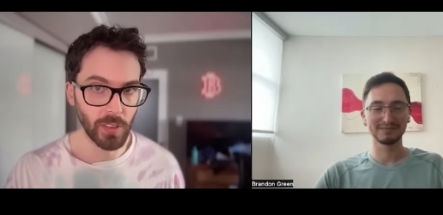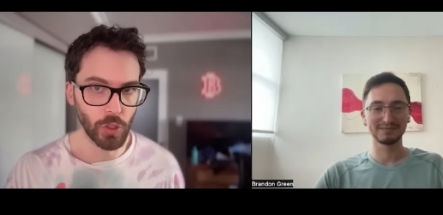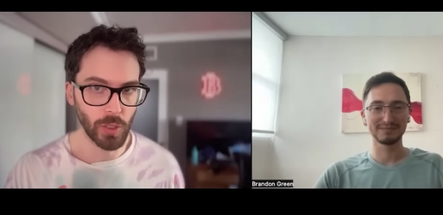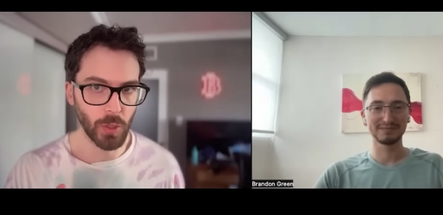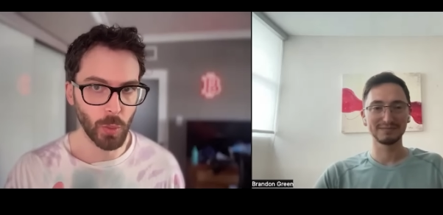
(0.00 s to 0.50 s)

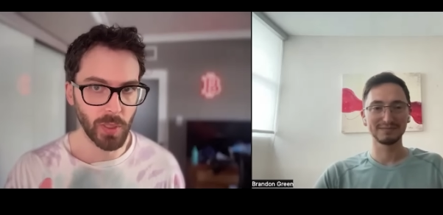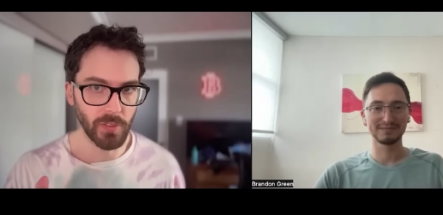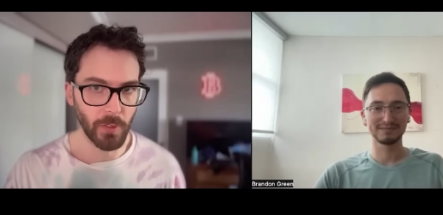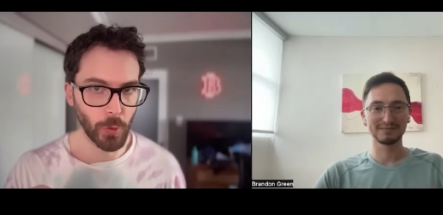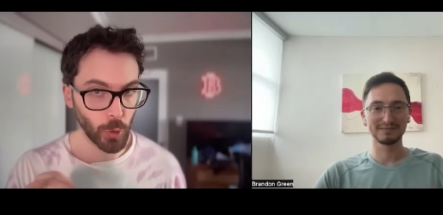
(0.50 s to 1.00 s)
Speaker 1: July
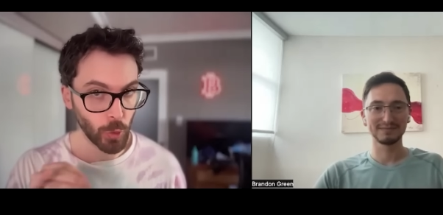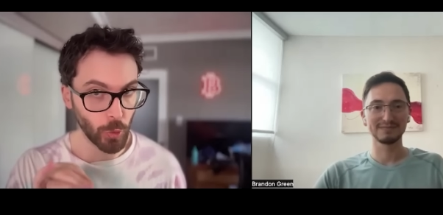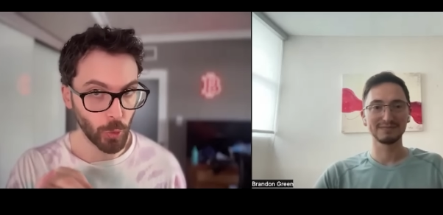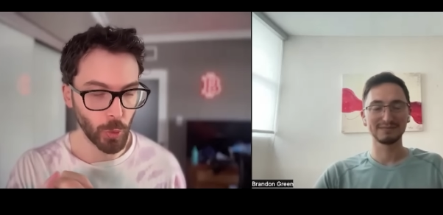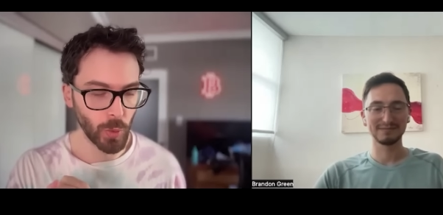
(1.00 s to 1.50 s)
twenty-fifth
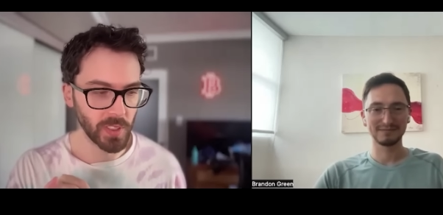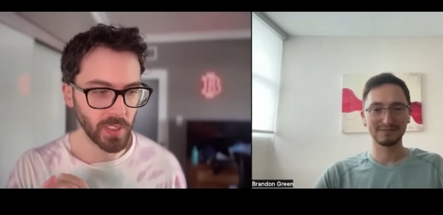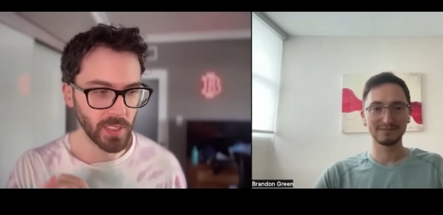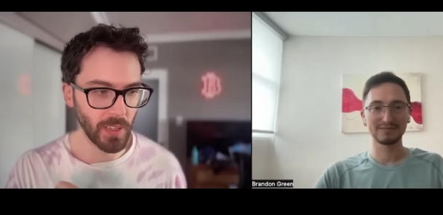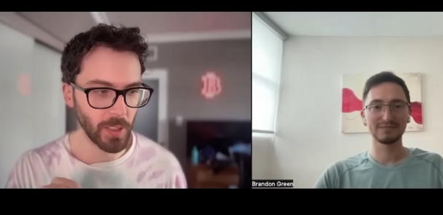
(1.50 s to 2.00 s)
through
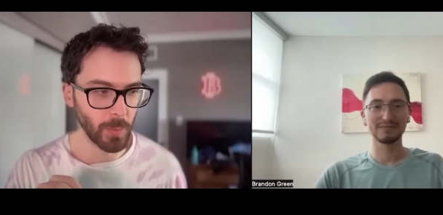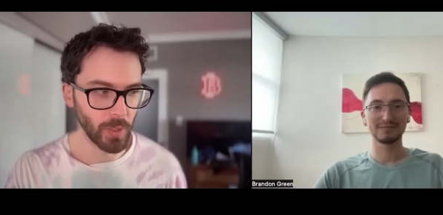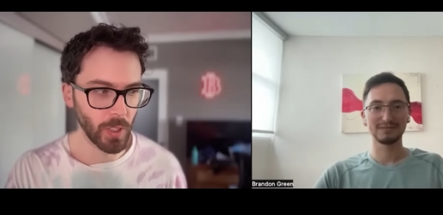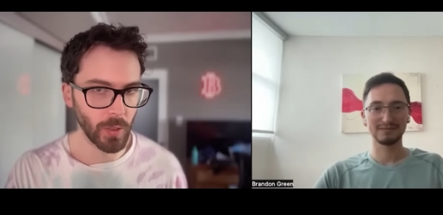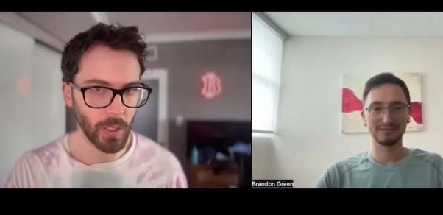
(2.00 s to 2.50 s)
twenty-seventh
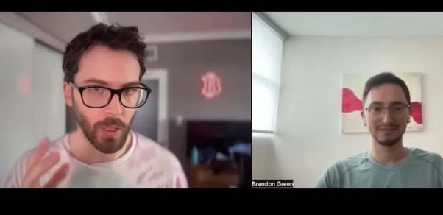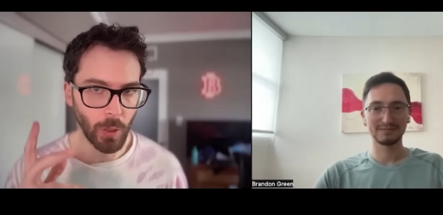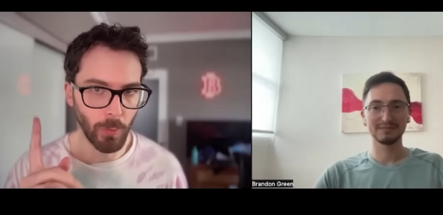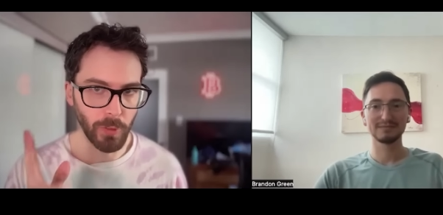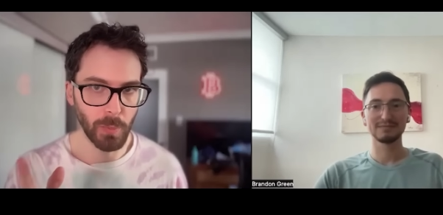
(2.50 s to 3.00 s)
below.
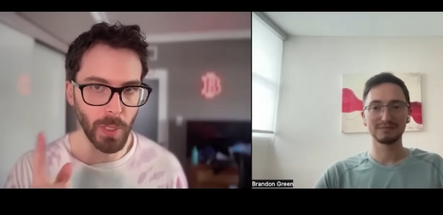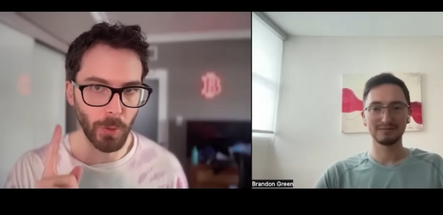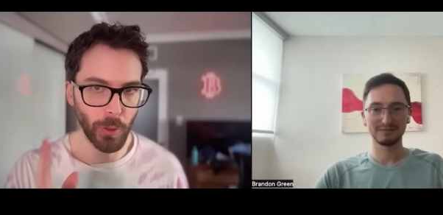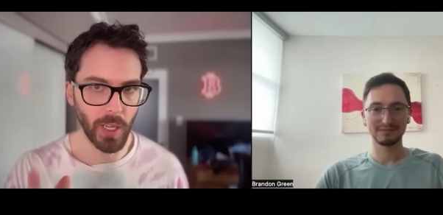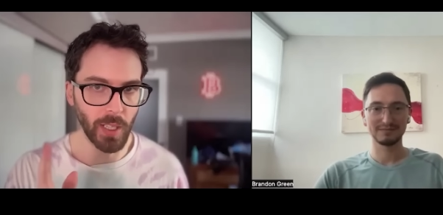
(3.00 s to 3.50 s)
Hopefully
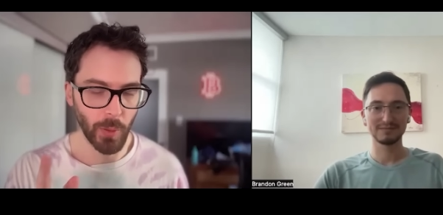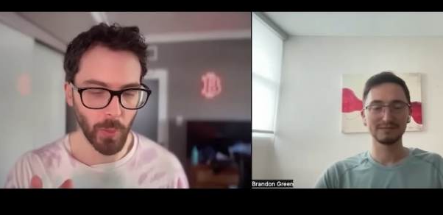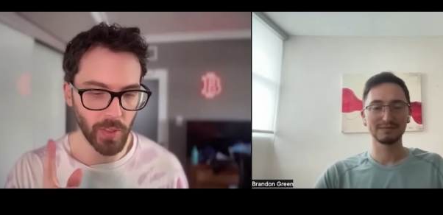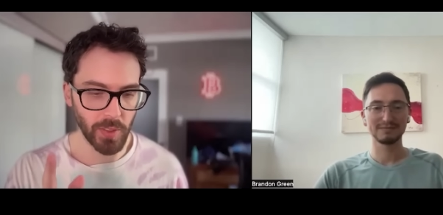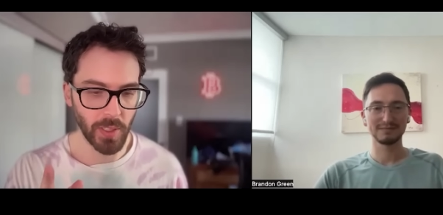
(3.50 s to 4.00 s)
people are hanging
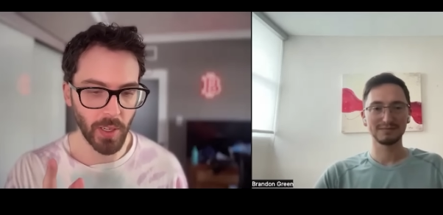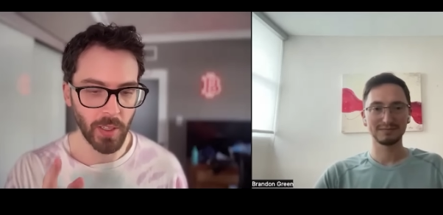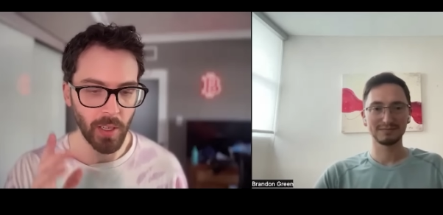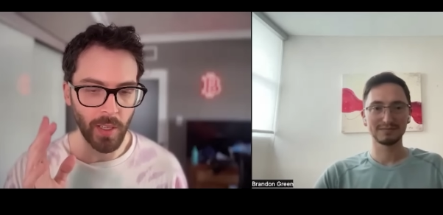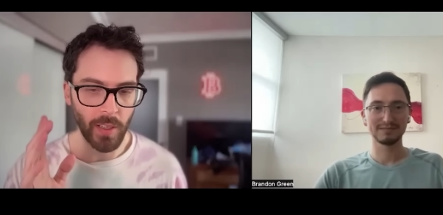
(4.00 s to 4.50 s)
out with us
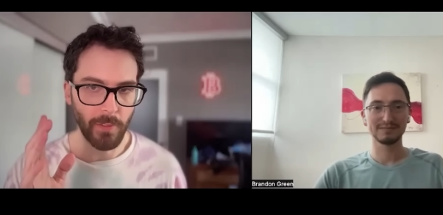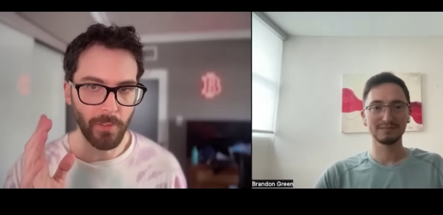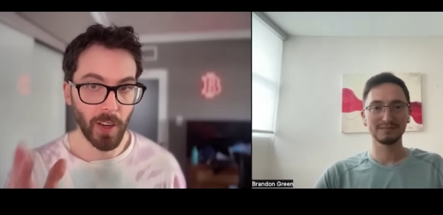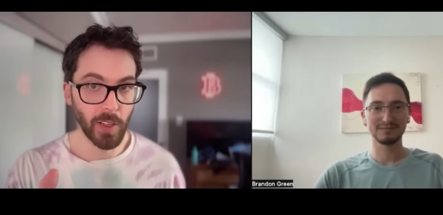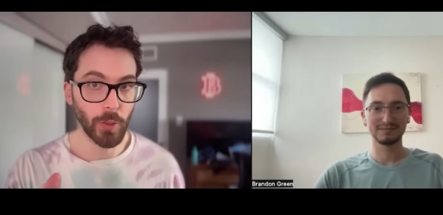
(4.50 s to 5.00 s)
there.
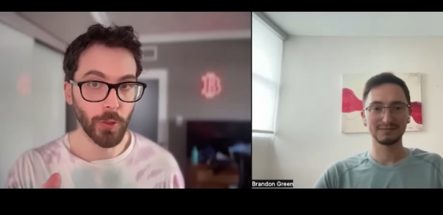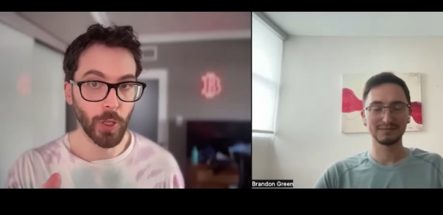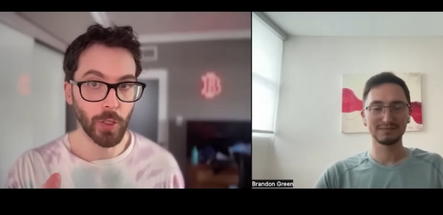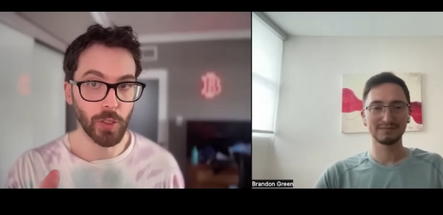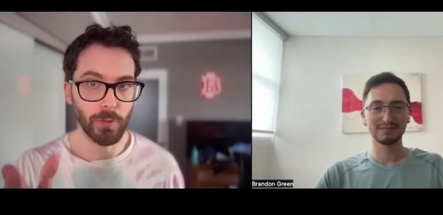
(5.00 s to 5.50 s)
Final
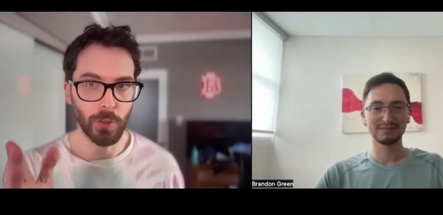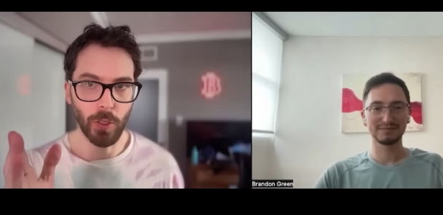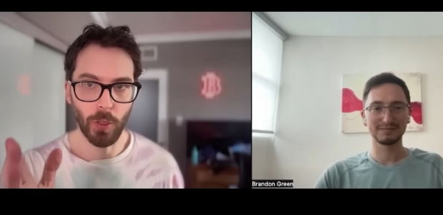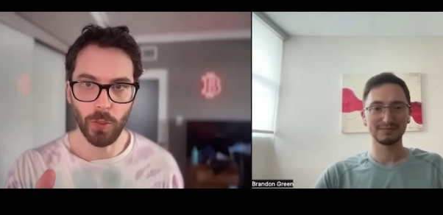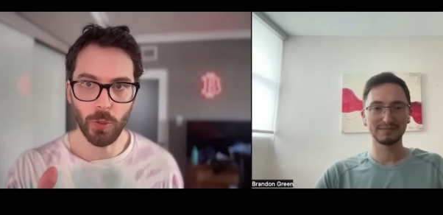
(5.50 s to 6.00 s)
thoughts for
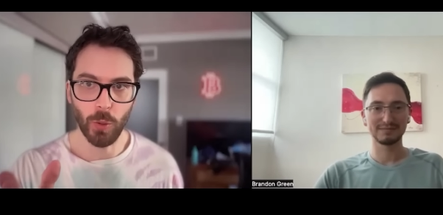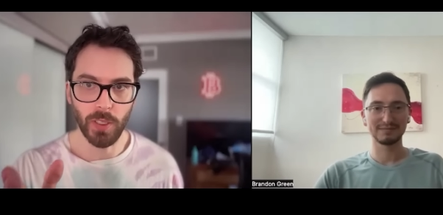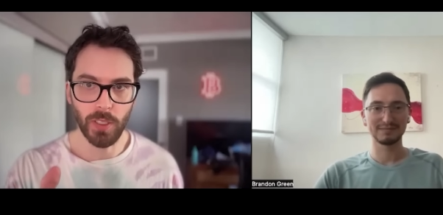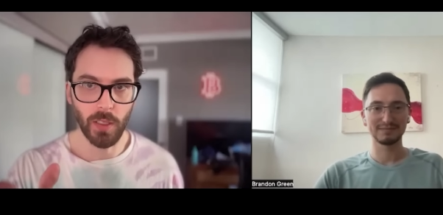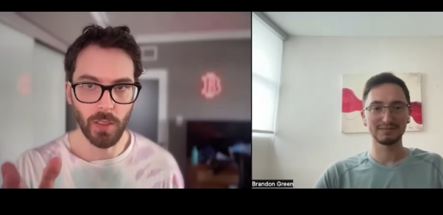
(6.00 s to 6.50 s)
the
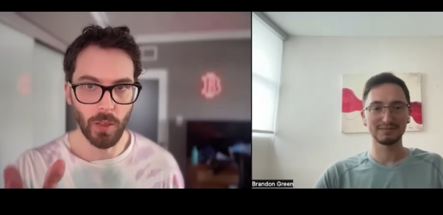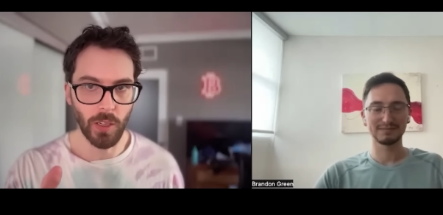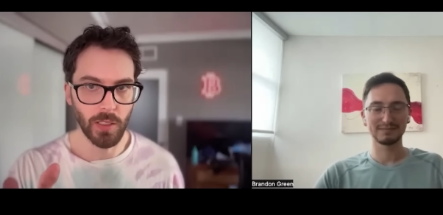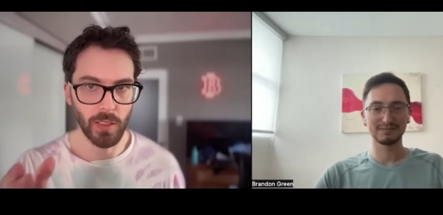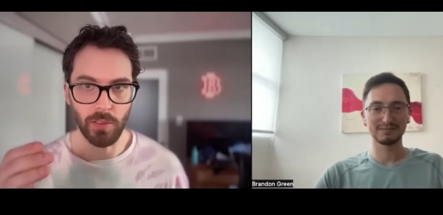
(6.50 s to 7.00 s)
Altcoin Daily
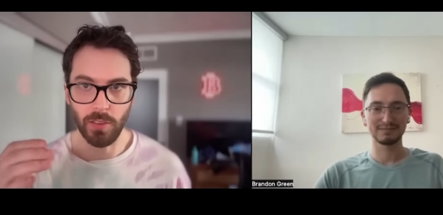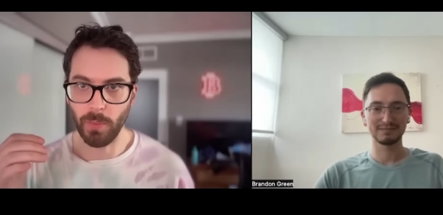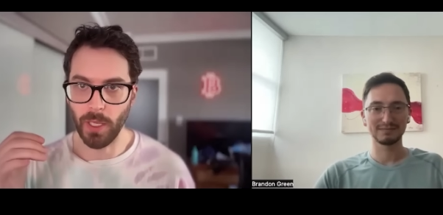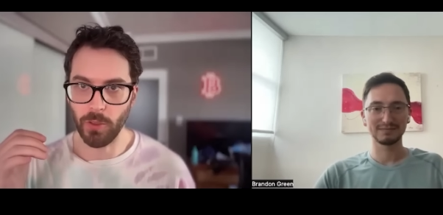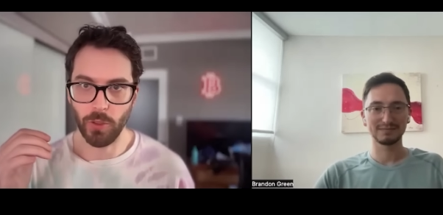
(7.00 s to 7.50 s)
audience
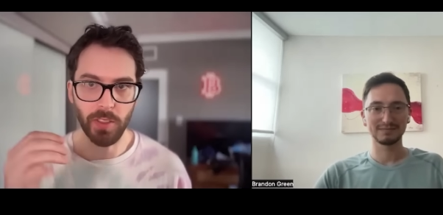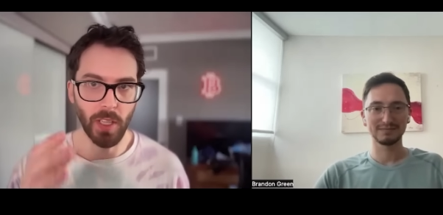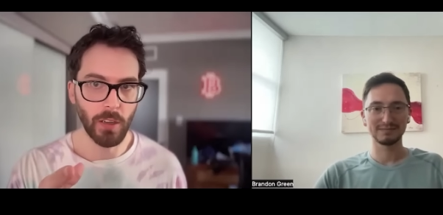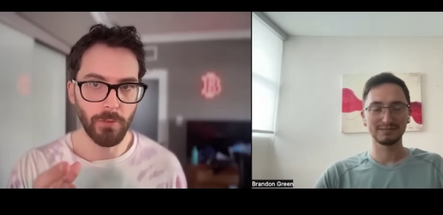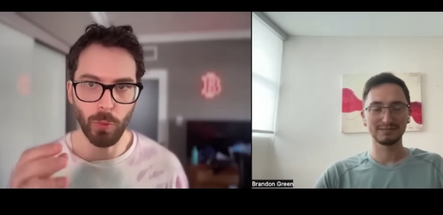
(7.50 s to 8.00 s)
about
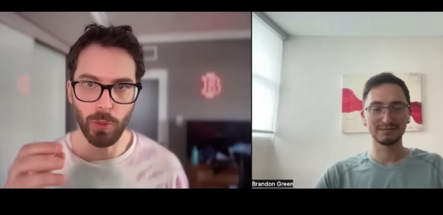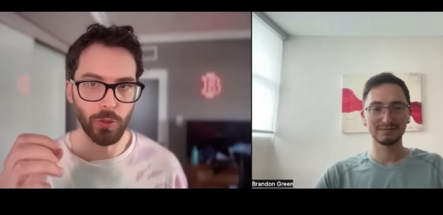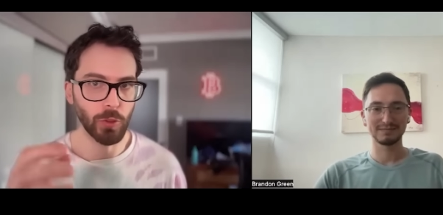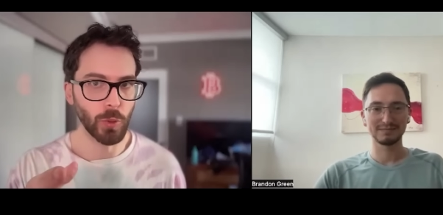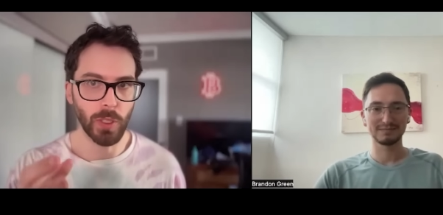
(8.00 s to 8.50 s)
yourself, what
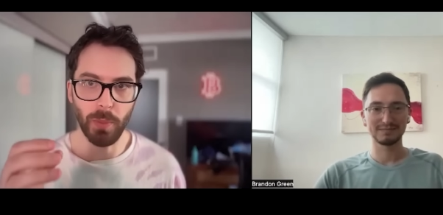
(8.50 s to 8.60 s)
you're doing,